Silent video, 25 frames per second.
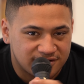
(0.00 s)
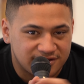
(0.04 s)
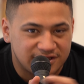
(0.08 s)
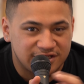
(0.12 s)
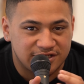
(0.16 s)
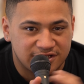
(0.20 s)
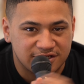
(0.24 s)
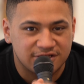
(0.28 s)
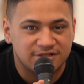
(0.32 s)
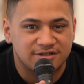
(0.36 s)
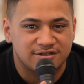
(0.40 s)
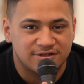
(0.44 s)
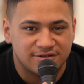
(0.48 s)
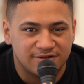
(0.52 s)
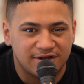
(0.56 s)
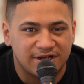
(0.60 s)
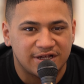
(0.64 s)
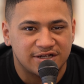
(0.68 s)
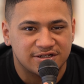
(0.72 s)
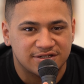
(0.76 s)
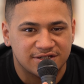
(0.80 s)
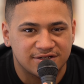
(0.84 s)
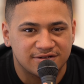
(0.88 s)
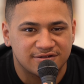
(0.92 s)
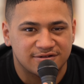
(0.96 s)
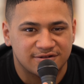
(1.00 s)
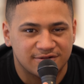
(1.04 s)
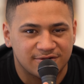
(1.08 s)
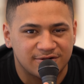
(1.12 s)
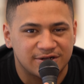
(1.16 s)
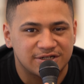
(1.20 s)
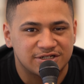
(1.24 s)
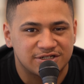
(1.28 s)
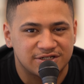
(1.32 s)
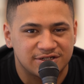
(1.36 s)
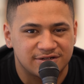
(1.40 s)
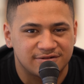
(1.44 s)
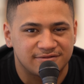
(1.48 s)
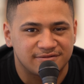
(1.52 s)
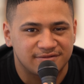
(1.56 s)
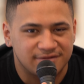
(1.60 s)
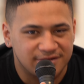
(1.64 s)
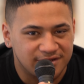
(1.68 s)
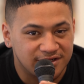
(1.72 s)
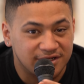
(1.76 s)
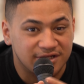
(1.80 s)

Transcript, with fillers: this is your answer to the question.